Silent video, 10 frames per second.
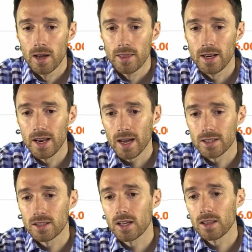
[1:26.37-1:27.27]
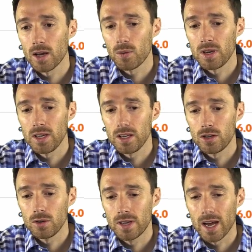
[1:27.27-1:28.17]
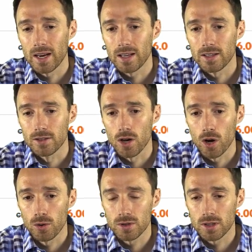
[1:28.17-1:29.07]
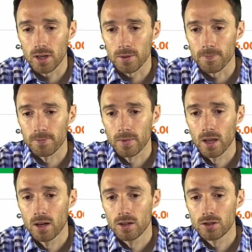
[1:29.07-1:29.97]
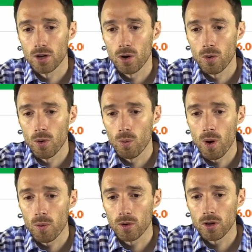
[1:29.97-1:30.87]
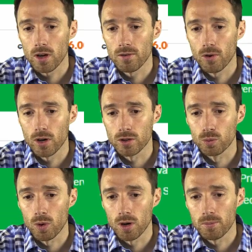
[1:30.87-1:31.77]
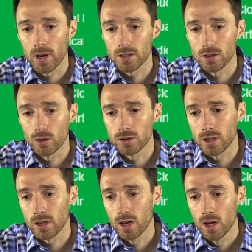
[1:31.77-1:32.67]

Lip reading: The next thing that we need to get is hosting. So what we're looking for is WordPress hosting.